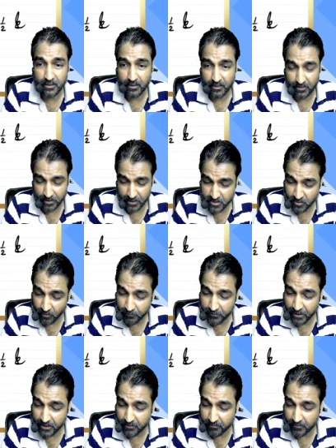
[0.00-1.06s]
let's hope that
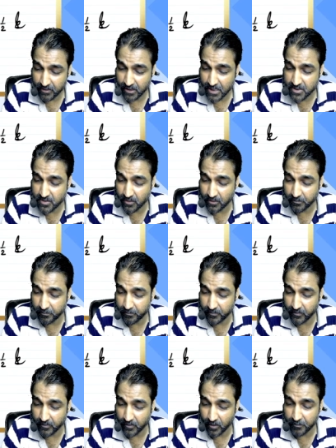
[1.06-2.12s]
class should
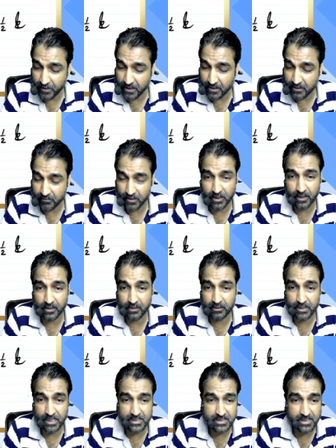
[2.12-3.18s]
not be
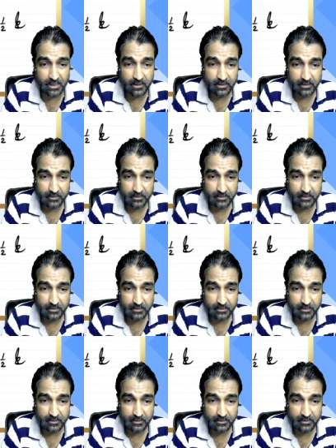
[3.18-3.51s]
cancelled.